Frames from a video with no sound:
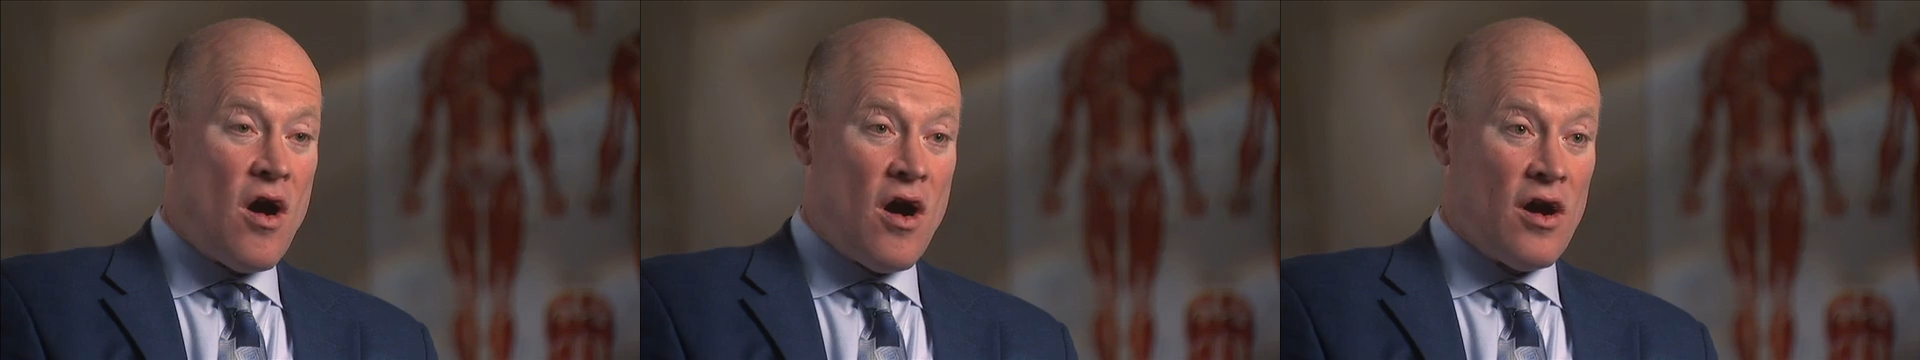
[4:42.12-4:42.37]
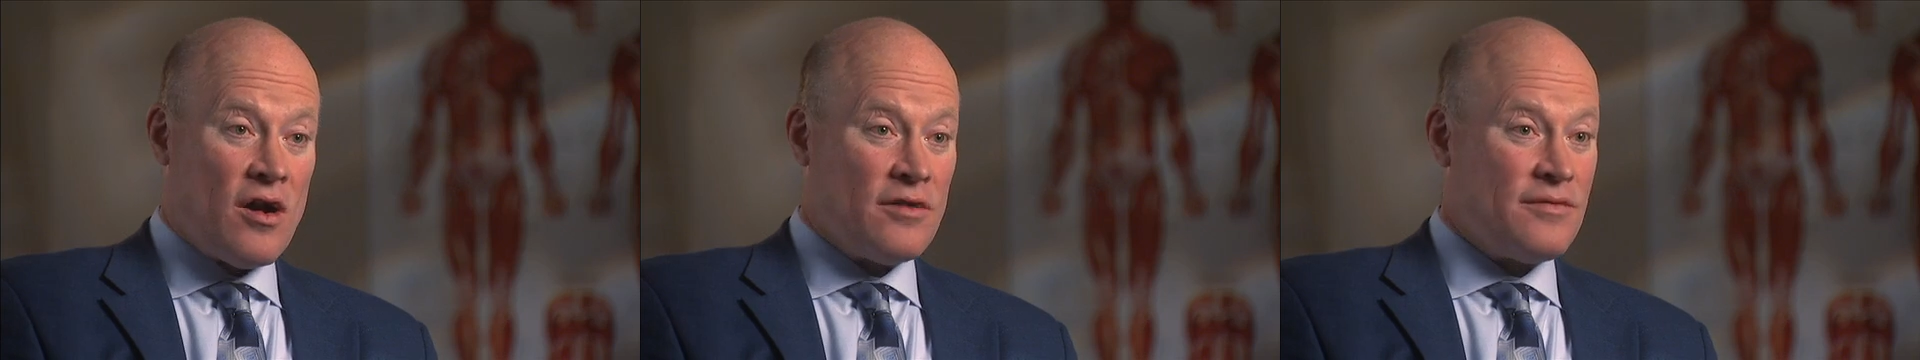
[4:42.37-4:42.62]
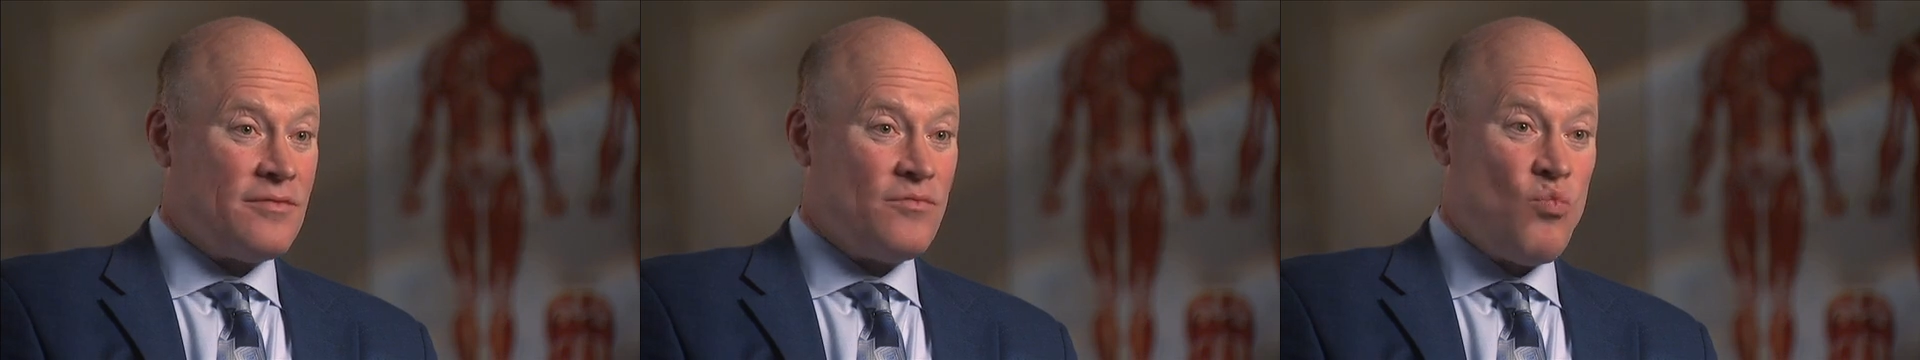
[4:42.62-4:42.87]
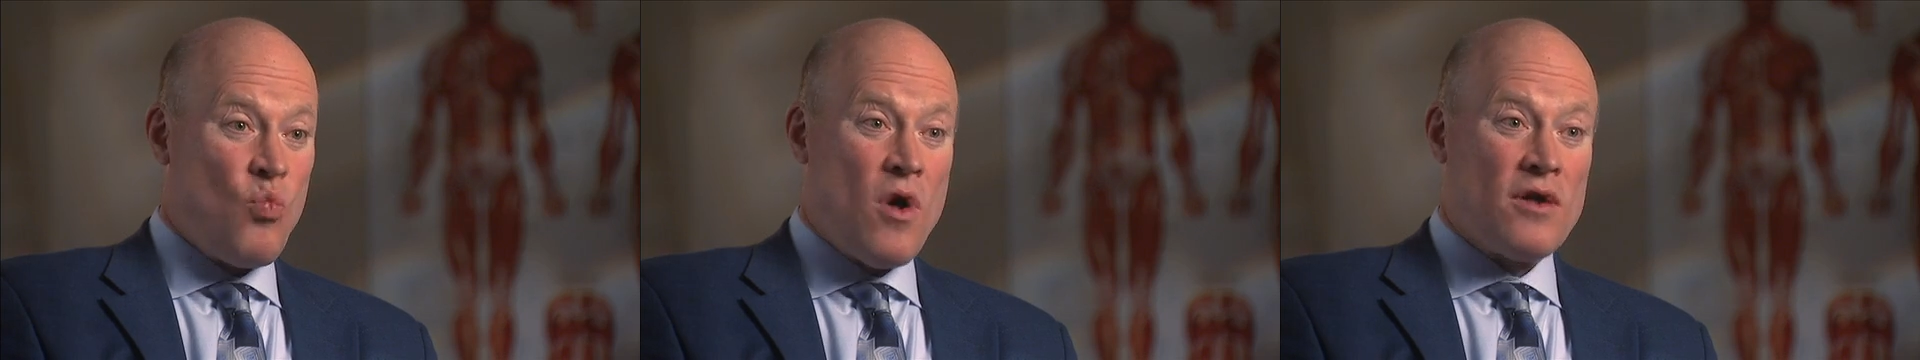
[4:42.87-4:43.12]
are
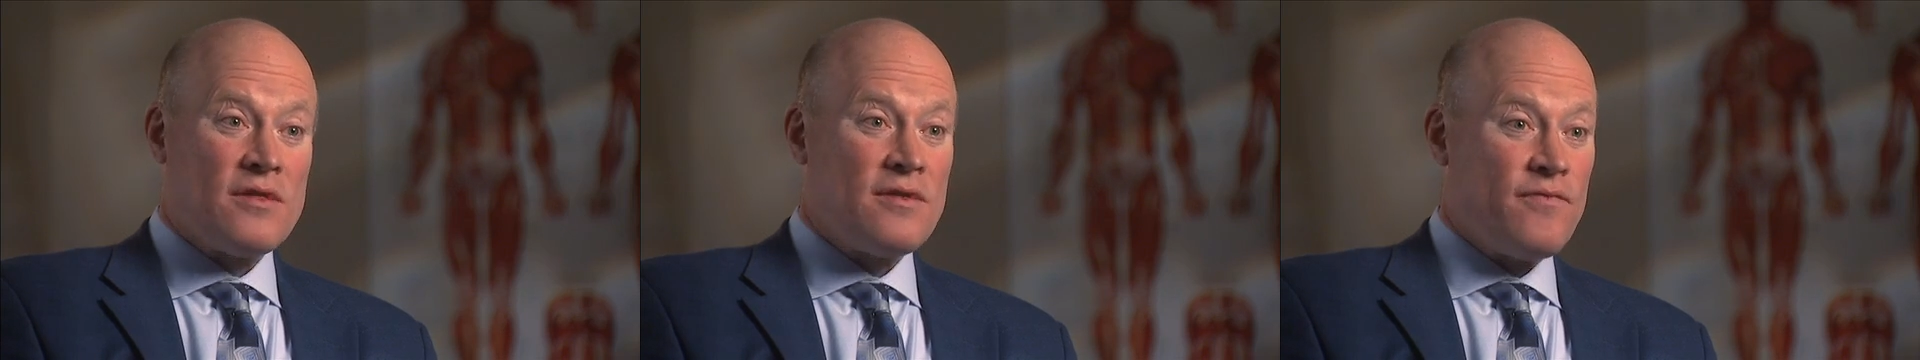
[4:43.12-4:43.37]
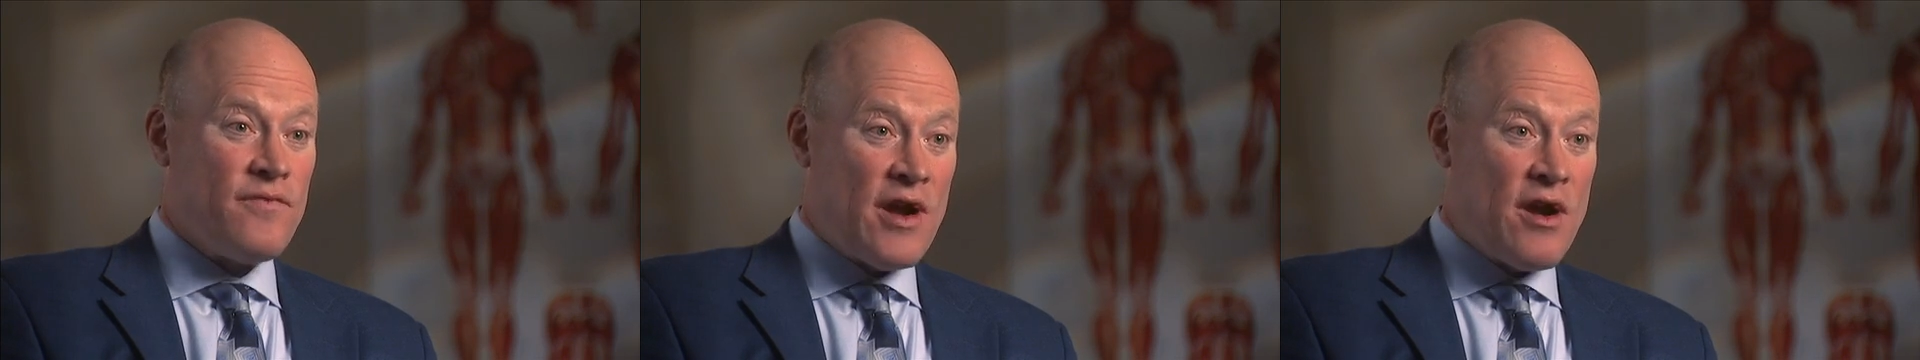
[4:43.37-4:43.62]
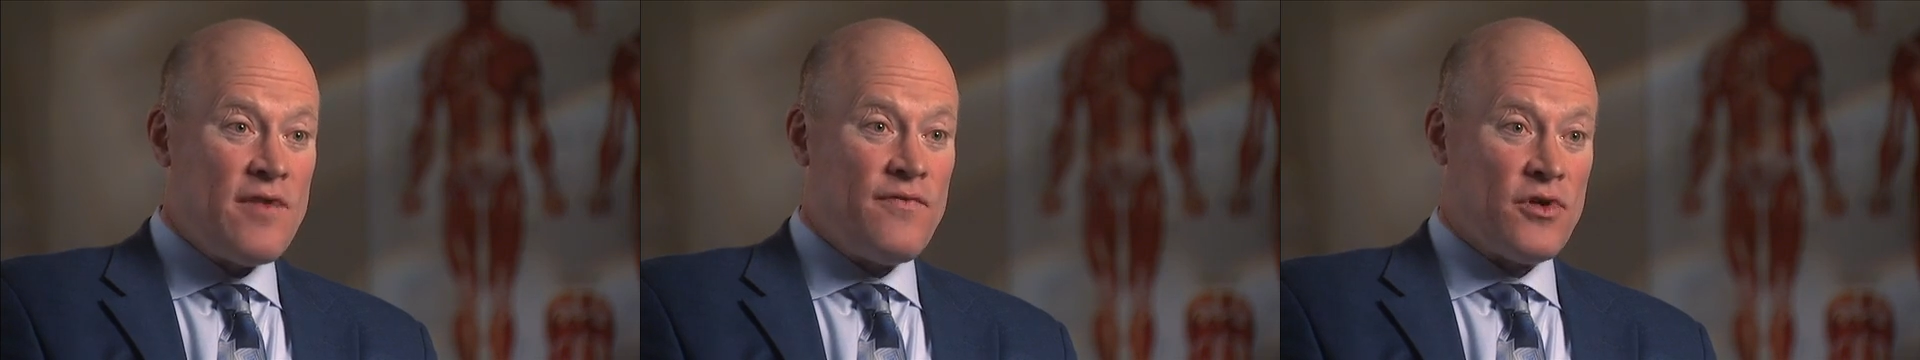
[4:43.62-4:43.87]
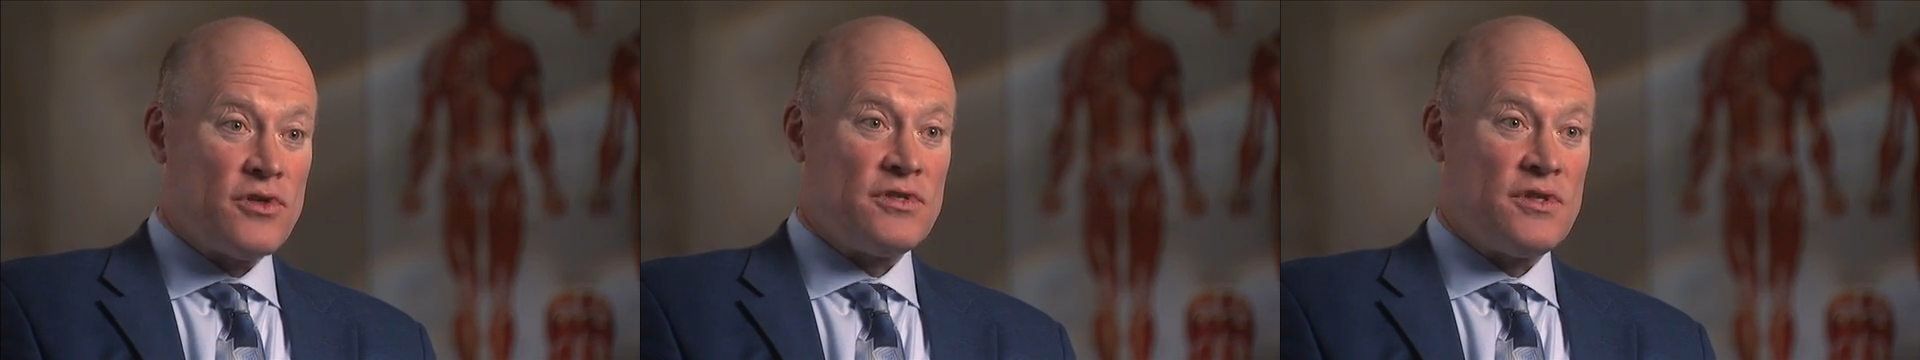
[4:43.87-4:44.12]
one of the very
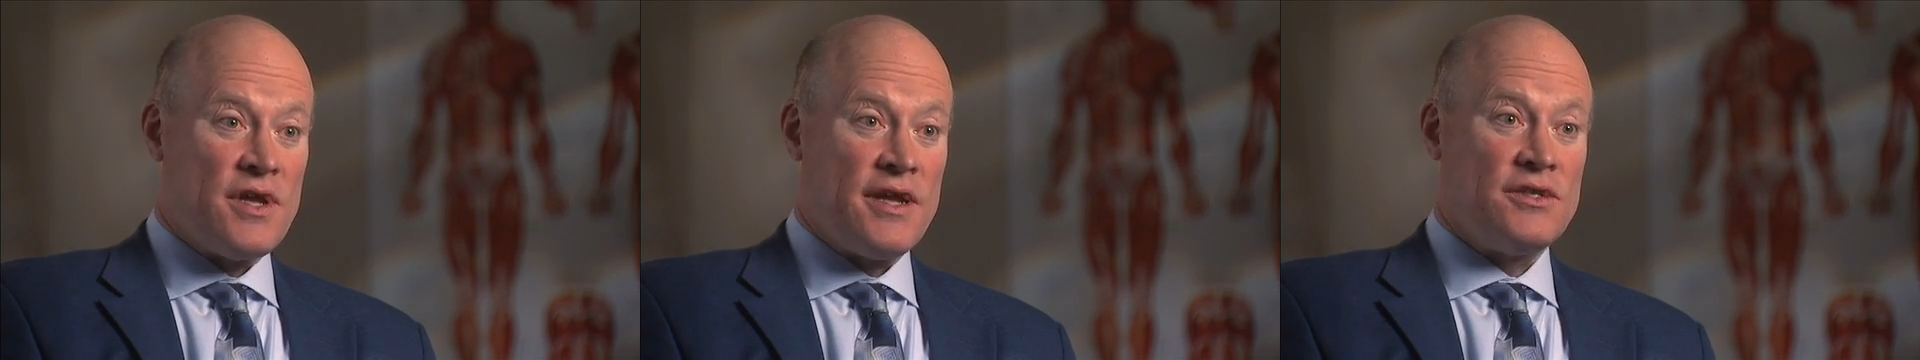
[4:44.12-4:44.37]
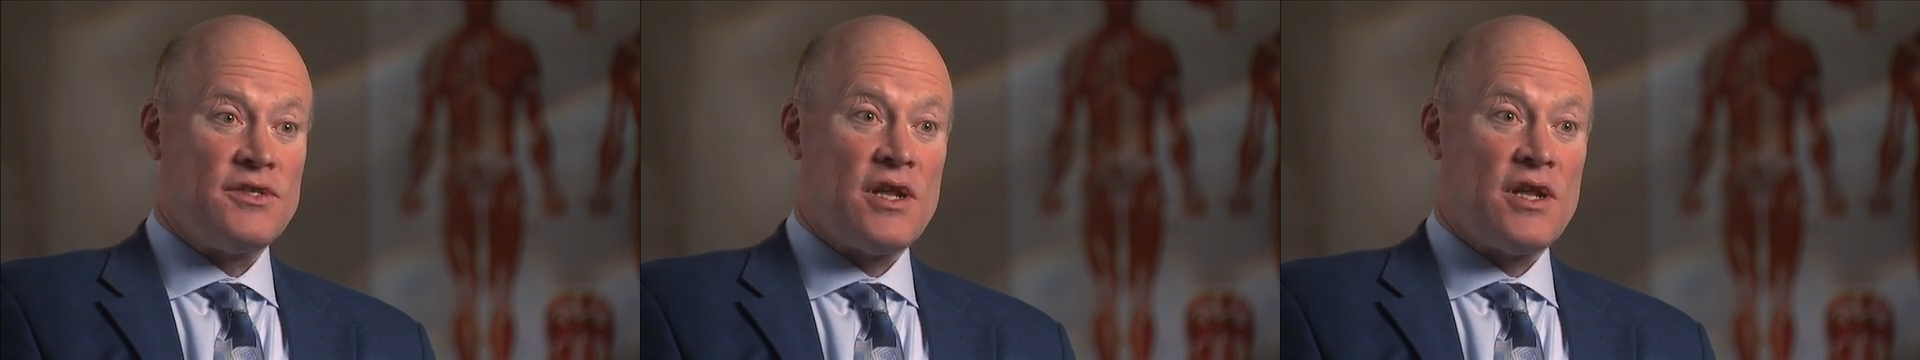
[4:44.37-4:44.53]
first things